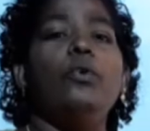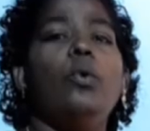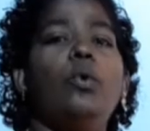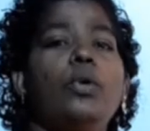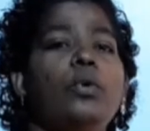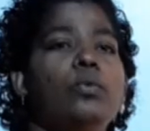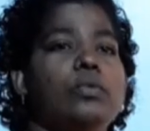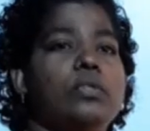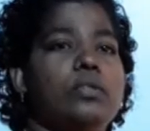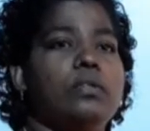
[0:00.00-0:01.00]
no
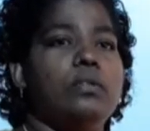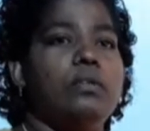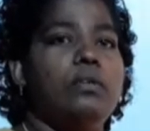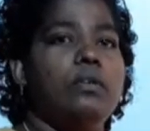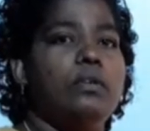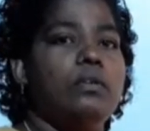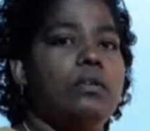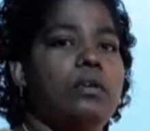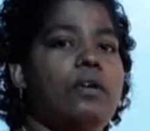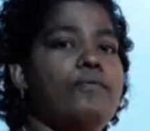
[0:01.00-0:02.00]
use
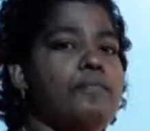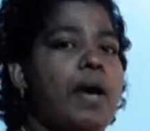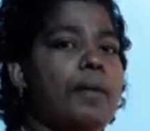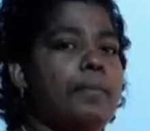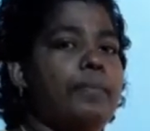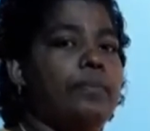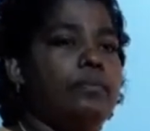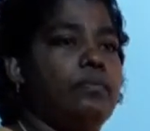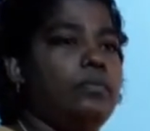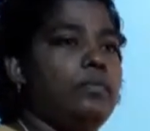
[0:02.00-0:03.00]
of map.
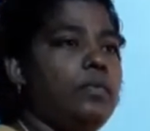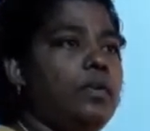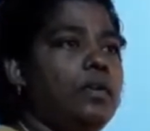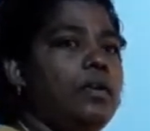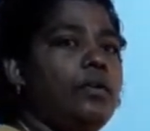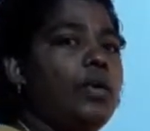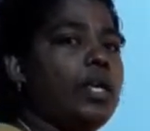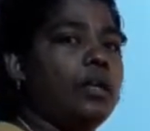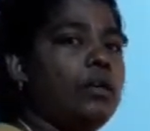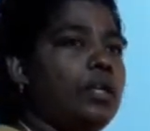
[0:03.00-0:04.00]
We
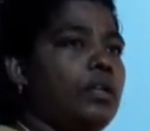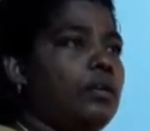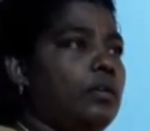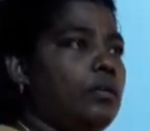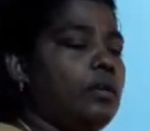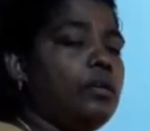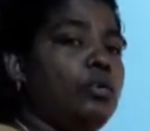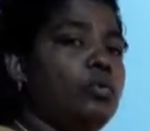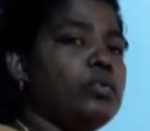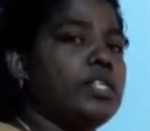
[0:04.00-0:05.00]
cannot
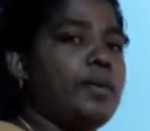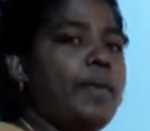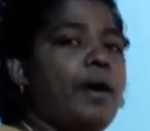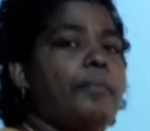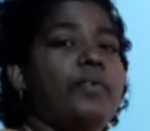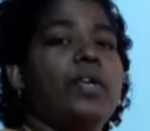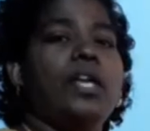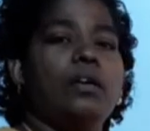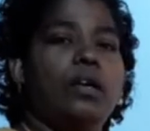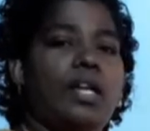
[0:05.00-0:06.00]
use the map, we
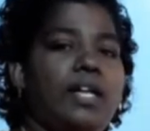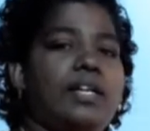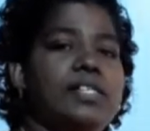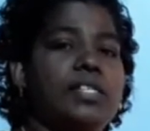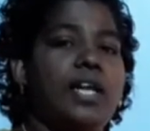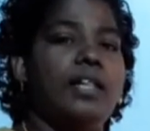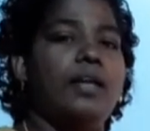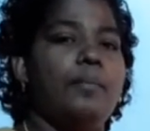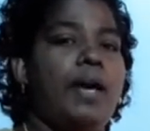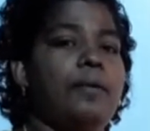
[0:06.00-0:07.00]
cannot understand
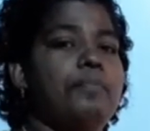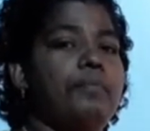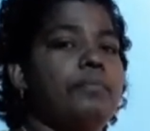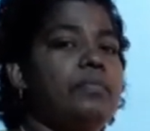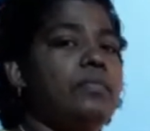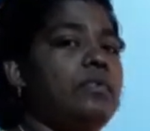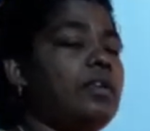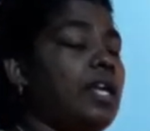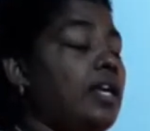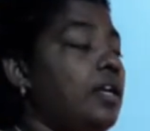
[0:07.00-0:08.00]
the map.
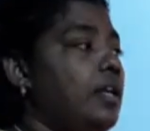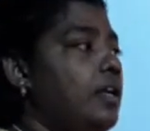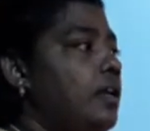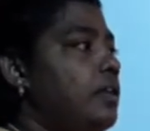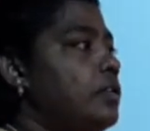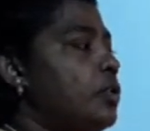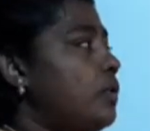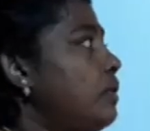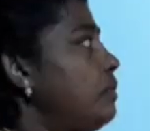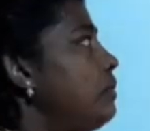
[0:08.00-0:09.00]
Okay,
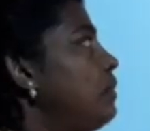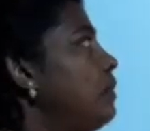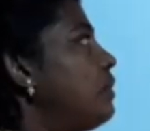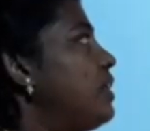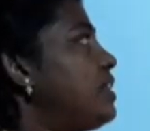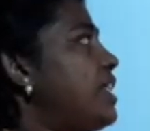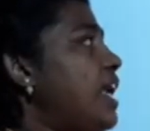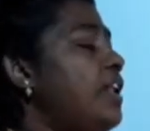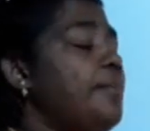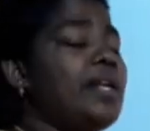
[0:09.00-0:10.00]
so these
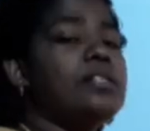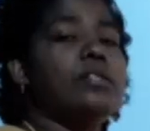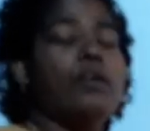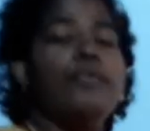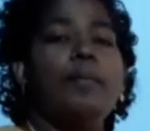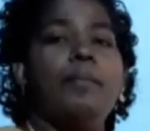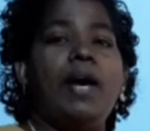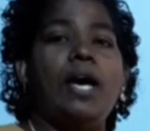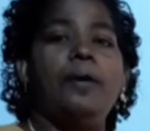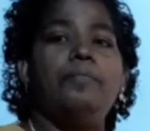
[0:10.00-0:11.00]
elements of a
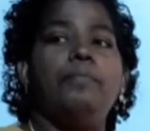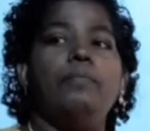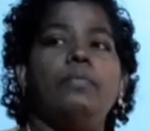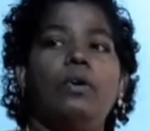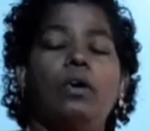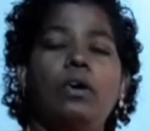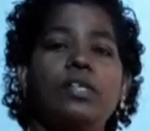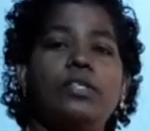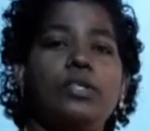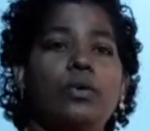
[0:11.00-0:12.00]
map
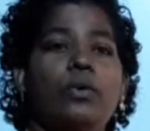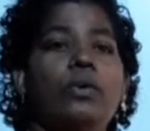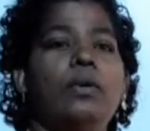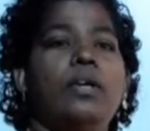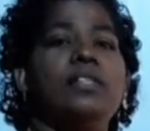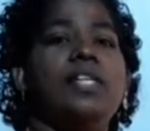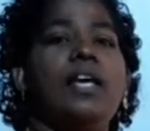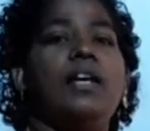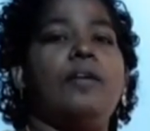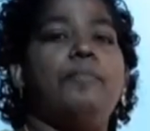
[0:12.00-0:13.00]
also is
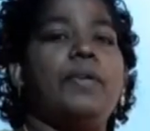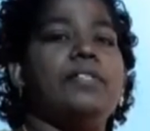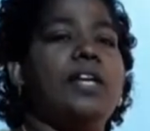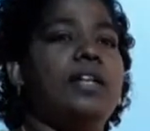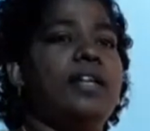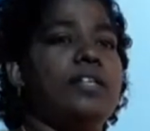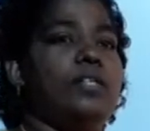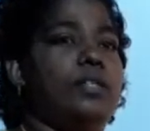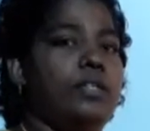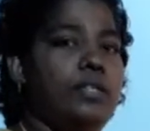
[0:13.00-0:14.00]
a
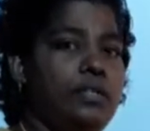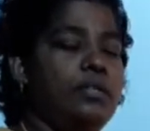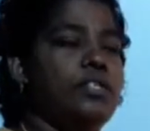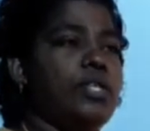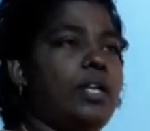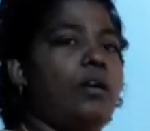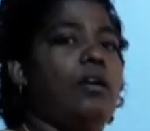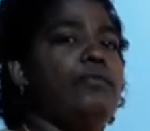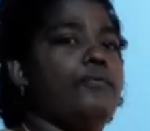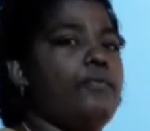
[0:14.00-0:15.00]
representation of